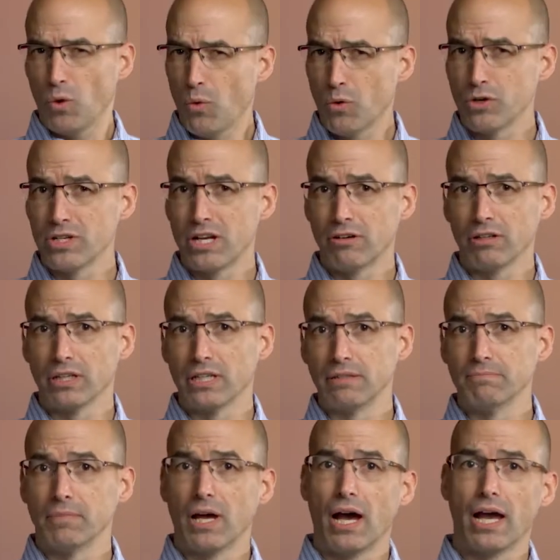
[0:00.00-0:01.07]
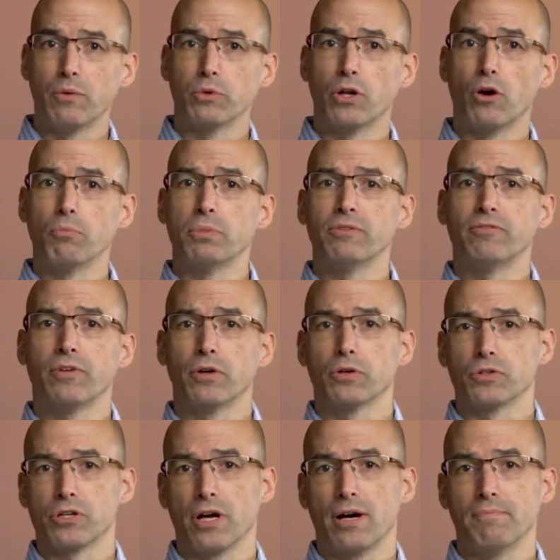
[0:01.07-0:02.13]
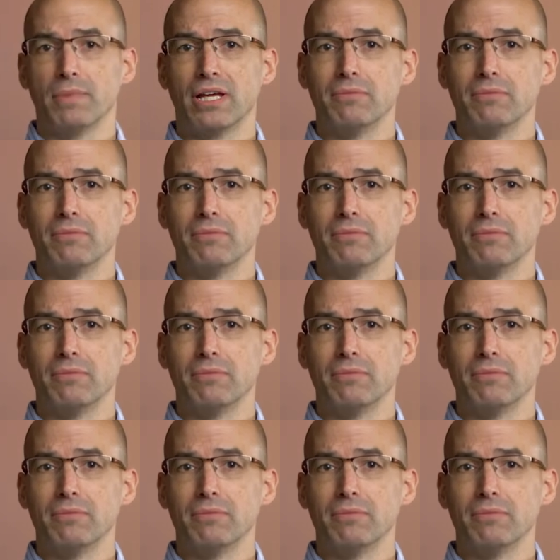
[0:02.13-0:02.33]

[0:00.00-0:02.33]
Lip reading: Ordinarily, I would open Photoshop